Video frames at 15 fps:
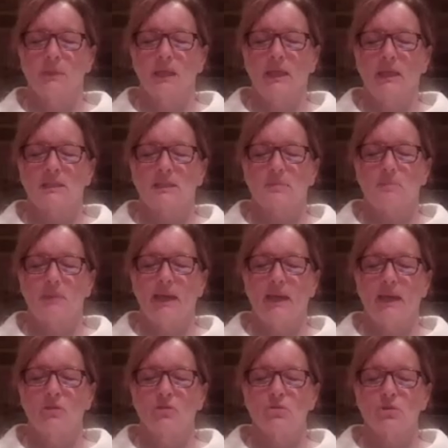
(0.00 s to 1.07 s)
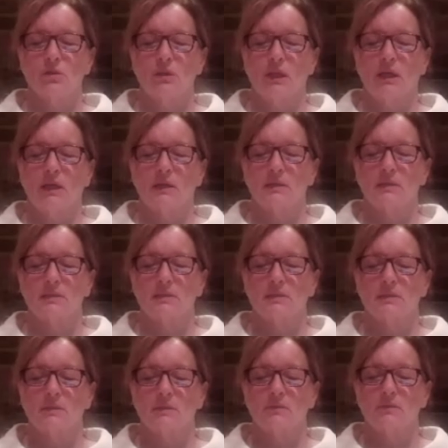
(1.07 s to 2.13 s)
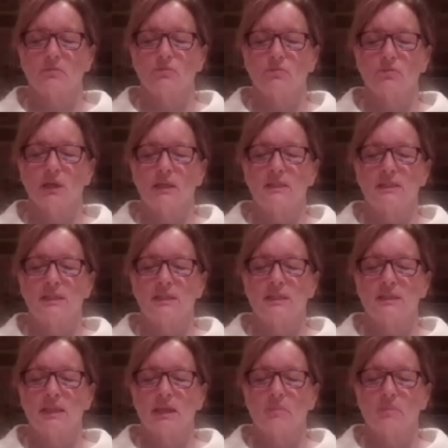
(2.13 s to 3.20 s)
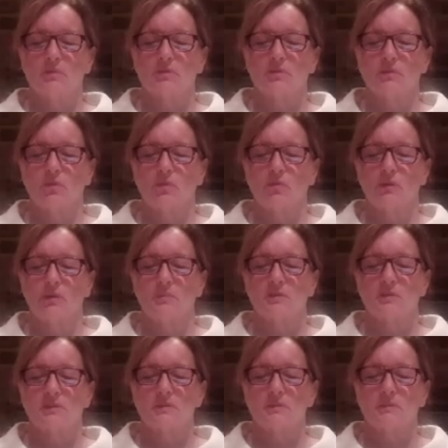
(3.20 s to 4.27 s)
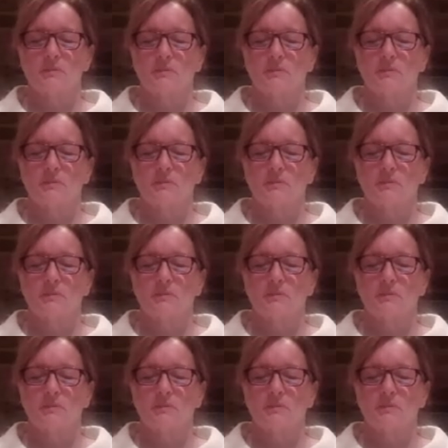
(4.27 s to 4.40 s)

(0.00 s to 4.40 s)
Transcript: Expand your lungs right in the depths of your ribs.